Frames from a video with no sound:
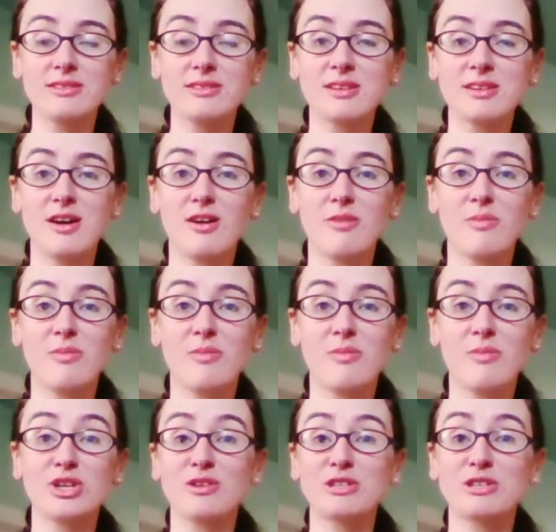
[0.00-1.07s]
So
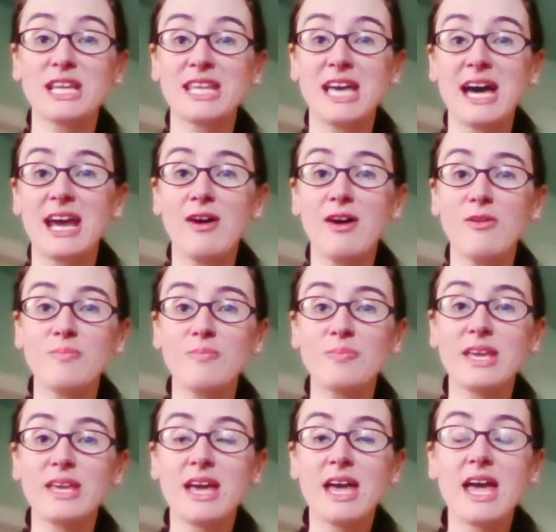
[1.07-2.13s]
make sure you go check that
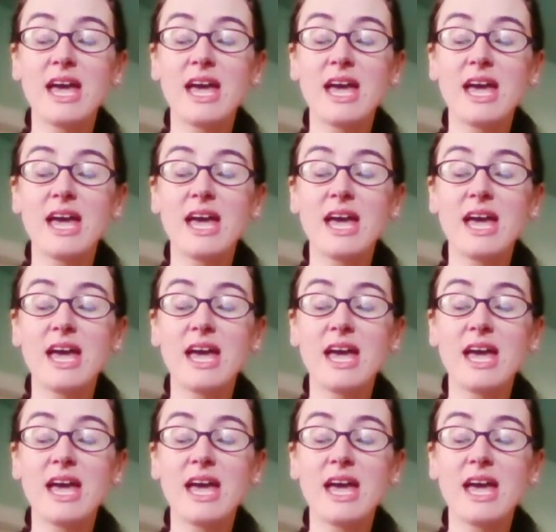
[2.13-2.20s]
out.